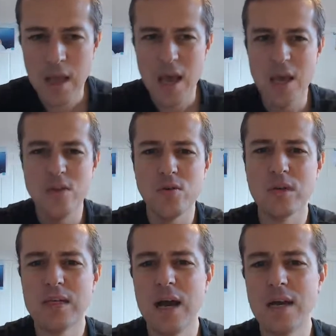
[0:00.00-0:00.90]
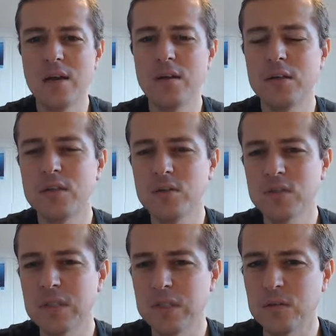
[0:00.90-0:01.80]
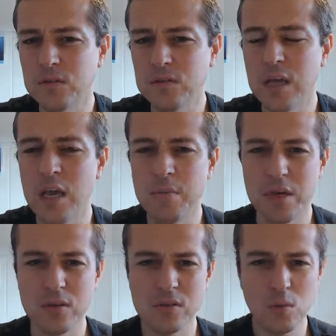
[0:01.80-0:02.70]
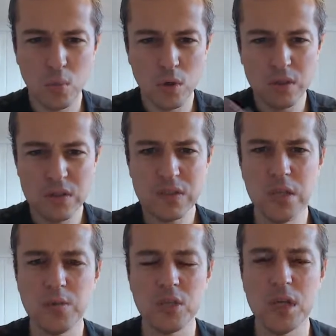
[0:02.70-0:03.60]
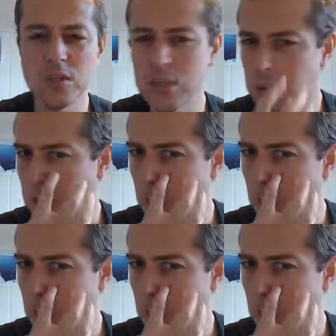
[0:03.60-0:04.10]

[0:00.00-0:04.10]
And you gotta learn new skill today, because the world is keep changing.